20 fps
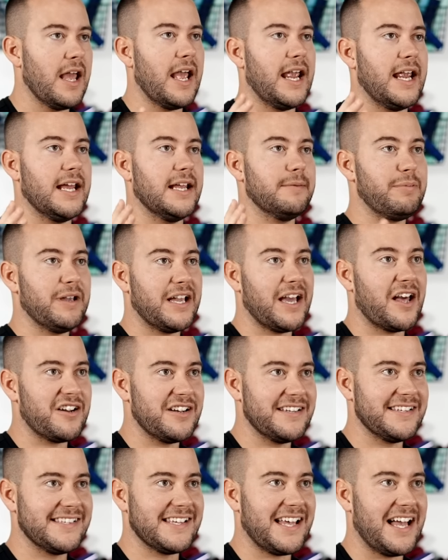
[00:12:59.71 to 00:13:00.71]
and pick out a
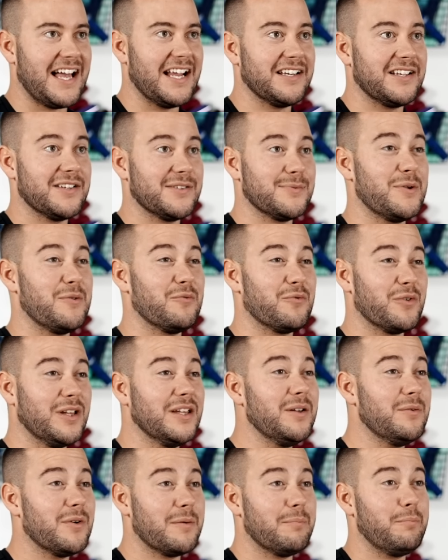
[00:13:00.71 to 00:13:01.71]
design because we
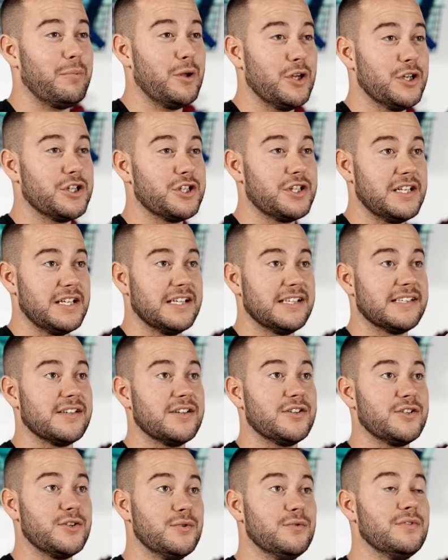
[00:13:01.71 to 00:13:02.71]
really want to push this
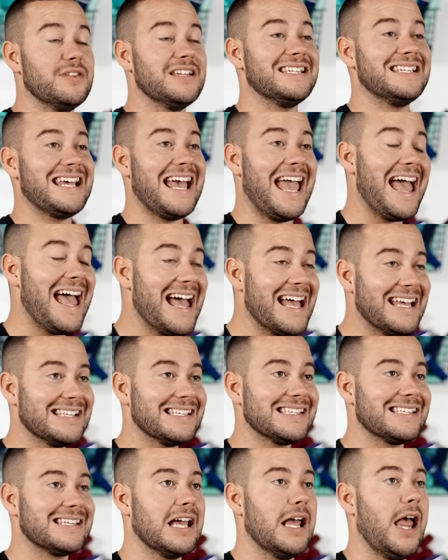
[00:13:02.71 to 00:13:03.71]
to the
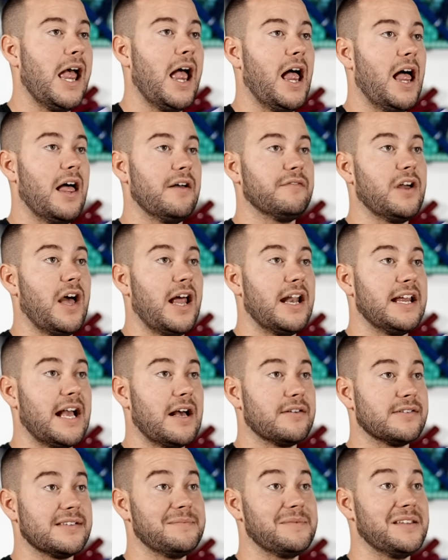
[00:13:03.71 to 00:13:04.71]
test of cutting
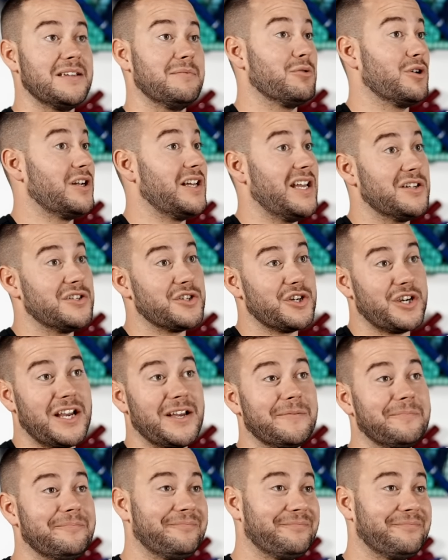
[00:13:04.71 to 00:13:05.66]
out something pretty intricate.